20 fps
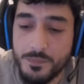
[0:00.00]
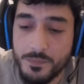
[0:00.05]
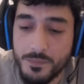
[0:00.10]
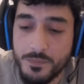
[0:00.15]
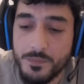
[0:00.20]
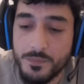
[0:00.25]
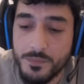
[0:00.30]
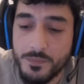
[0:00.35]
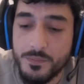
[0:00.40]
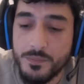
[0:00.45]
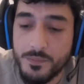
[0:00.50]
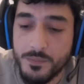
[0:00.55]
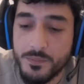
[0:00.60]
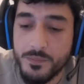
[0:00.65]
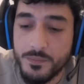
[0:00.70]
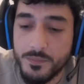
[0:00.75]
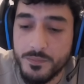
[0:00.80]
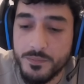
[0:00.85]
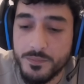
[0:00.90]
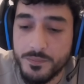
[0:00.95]

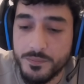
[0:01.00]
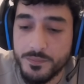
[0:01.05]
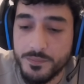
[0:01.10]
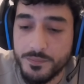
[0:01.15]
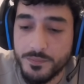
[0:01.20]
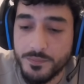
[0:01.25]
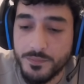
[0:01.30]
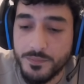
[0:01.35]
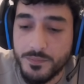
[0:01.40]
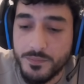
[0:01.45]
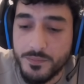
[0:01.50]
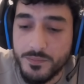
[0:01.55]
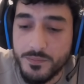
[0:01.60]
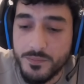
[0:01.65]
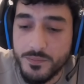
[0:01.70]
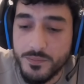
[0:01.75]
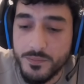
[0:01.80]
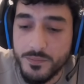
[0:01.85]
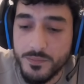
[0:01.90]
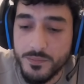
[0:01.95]
This person isn't speaking.